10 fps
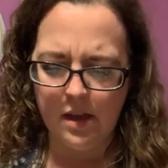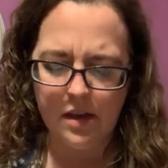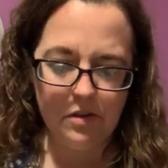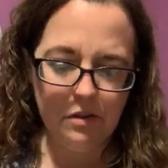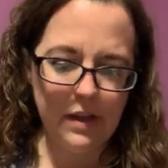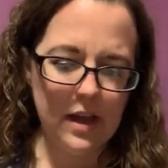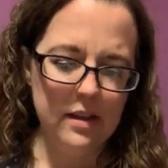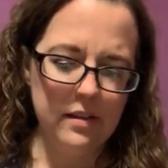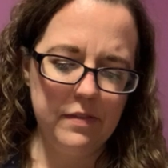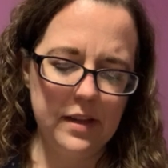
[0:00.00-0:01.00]
I don't know
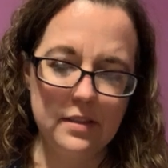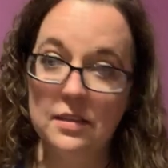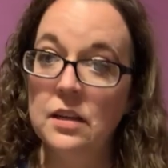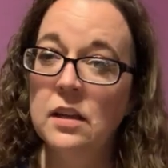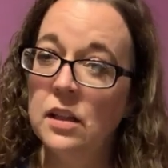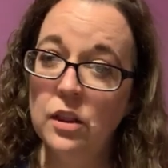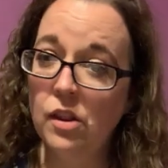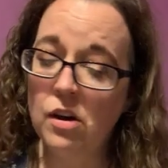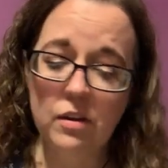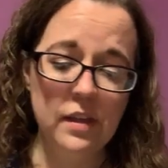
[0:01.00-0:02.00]
if that's...
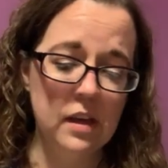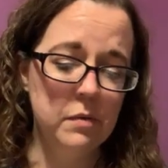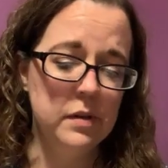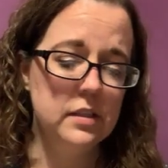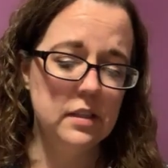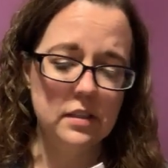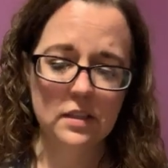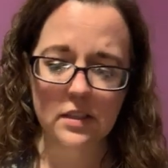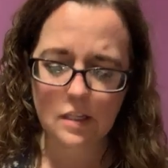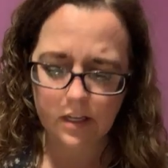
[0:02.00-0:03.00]
long thing was
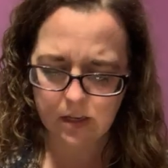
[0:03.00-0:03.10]
its